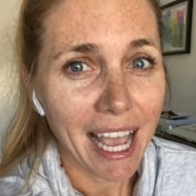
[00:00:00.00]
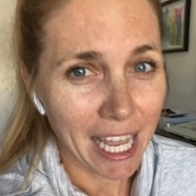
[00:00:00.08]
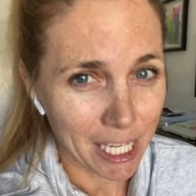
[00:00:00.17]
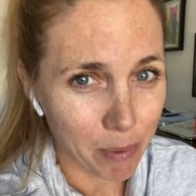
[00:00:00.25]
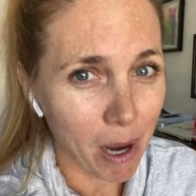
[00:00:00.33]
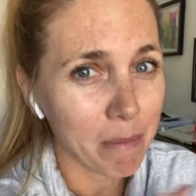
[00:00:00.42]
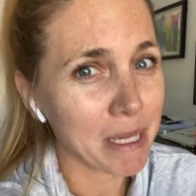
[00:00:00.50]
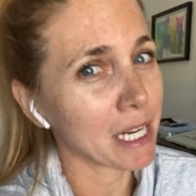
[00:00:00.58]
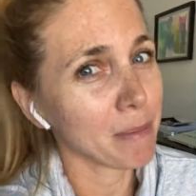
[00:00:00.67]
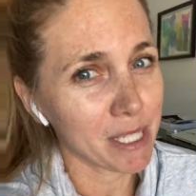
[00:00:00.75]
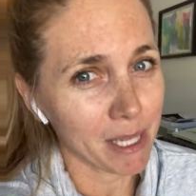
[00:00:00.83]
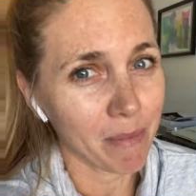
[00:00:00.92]
And it's probably
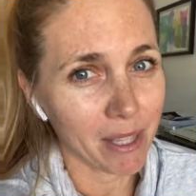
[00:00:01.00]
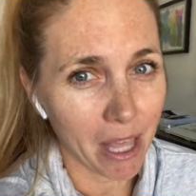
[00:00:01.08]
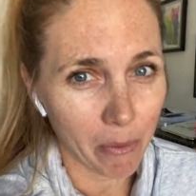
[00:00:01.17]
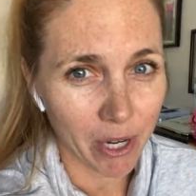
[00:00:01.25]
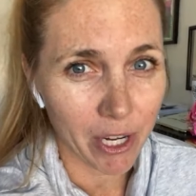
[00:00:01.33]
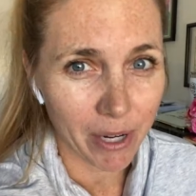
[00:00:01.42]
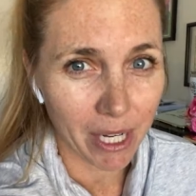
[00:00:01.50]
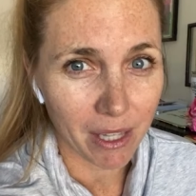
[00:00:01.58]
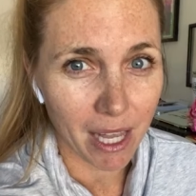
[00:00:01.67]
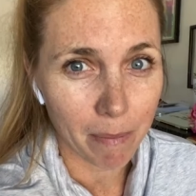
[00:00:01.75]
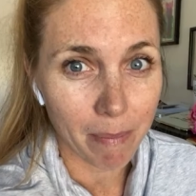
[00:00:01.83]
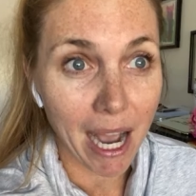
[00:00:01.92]
going to be something that we're hearing a
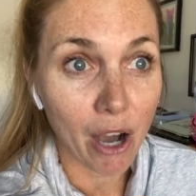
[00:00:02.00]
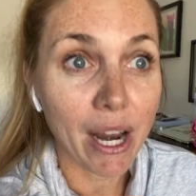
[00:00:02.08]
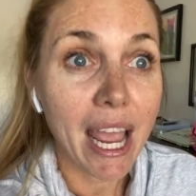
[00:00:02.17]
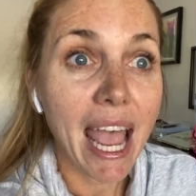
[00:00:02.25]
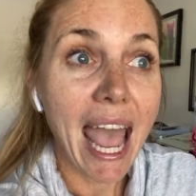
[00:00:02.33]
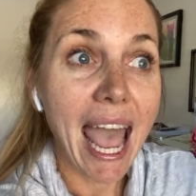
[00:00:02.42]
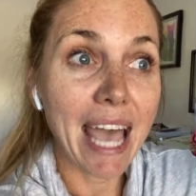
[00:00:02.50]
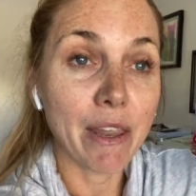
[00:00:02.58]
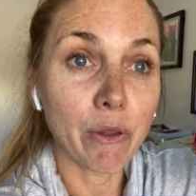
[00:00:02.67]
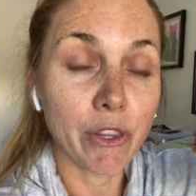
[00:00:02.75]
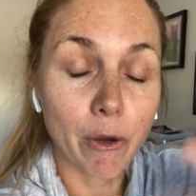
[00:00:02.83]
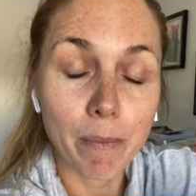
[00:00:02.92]
lot about.
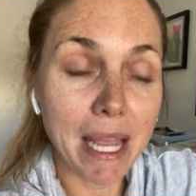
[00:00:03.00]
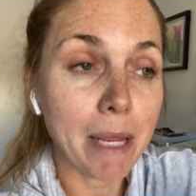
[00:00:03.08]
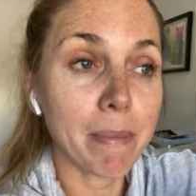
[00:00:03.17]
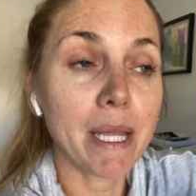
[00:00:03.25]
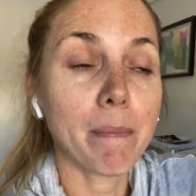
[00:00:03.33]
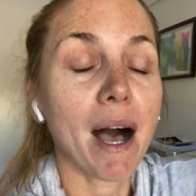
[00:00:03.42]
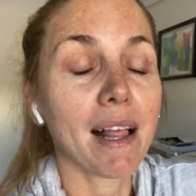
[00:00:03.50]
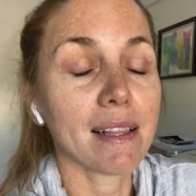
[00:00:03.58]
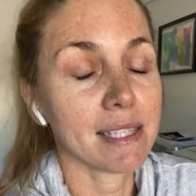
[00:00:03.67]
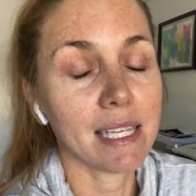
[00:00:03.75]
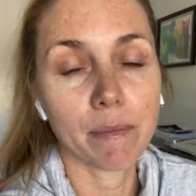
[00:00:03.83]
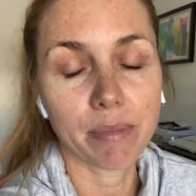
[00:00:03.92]
And there may be a
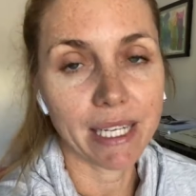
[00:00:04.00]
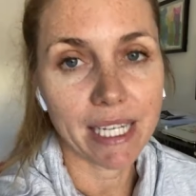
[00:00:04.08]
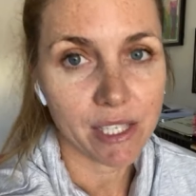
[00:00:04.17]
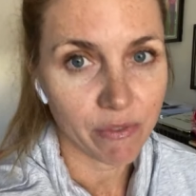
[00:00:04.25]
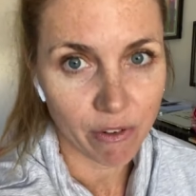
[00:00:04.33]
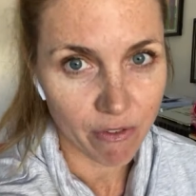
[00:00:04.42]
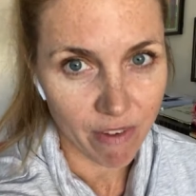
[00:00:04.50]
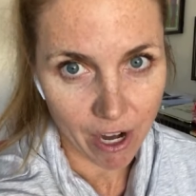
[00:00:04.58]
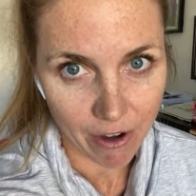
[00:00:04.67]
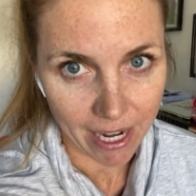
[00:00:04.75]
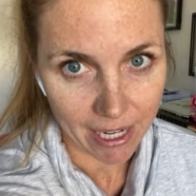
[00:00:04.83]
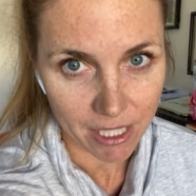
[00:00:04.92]
policy in place for
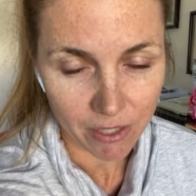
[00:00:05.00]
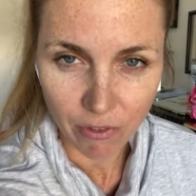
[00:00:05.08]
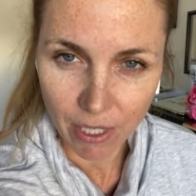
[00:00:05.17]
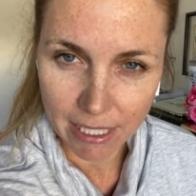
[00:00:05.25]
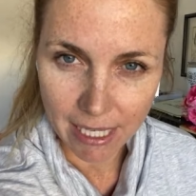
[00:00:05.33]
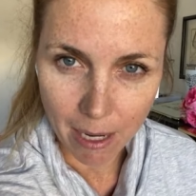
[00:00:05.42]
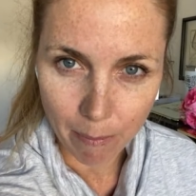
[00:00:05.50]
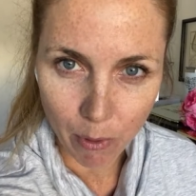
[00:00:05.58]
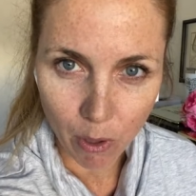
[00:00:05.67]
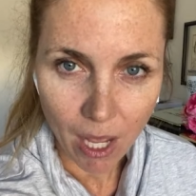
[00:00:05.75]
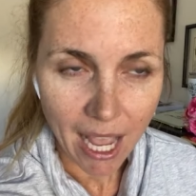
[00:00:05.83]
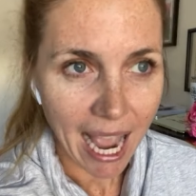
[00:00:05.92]
variants, for
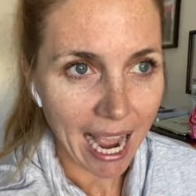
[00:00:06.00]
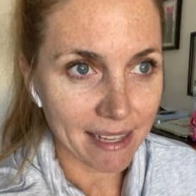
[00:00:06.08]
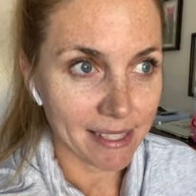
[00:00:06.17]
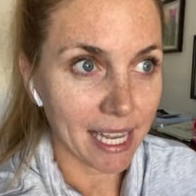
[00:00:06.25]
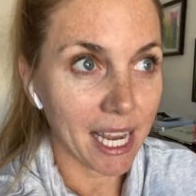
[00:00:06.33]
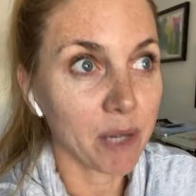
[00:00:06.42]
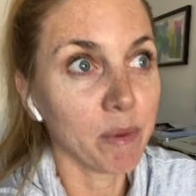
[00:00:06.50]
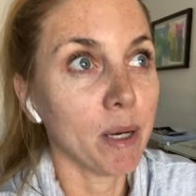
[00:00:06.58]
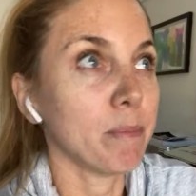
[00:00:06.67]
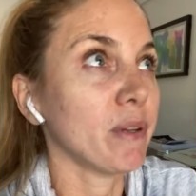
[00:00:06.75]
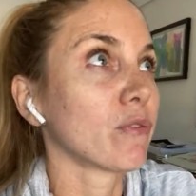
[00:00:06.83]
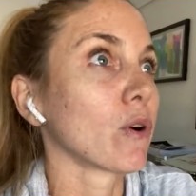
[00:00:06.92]
example, as they come
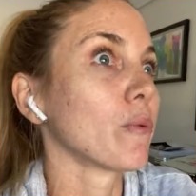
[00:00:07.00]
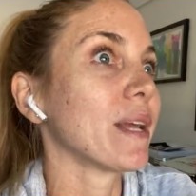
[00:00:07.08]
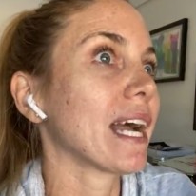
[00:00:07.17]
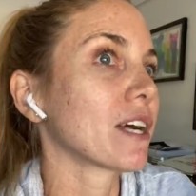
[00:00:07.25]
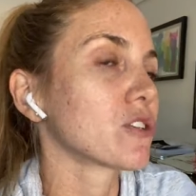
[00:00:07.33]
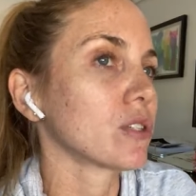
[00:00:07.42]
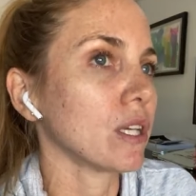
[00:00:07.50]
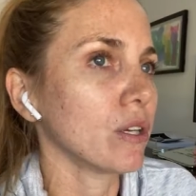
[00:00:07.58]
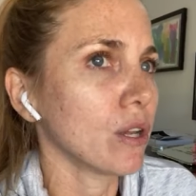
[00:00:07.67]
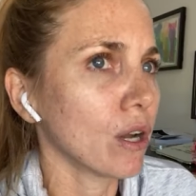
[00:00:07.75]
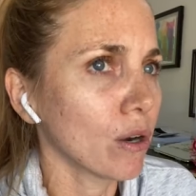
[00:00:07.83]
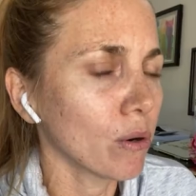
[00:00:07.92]
up before we actually
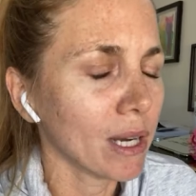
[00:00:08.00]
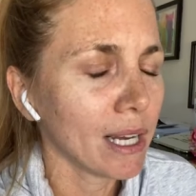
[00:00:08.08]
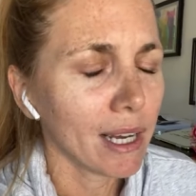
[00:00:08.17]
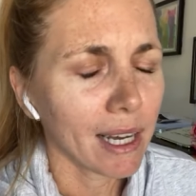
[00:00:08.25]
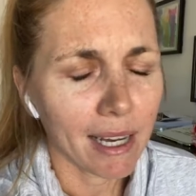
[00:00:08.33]
know